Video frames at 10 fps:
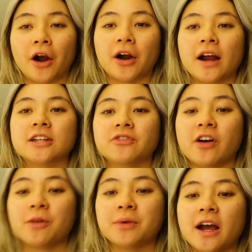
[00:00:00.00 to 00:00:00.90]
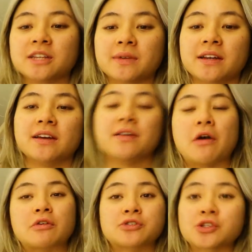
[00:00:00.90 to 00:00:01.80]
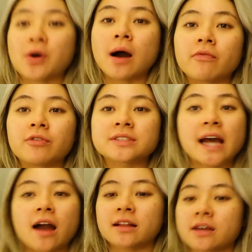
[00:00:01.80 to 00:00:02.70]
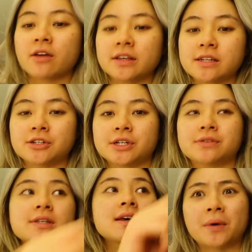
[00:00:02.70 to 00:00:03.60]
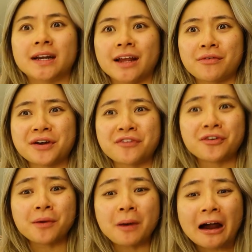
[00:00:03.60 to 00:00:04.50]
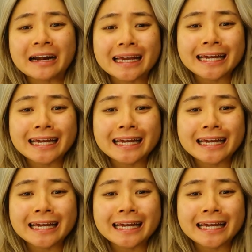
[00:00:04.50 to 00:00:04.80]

our developer, has been so helpful tackling all these issues. We're gonna get ready for our party.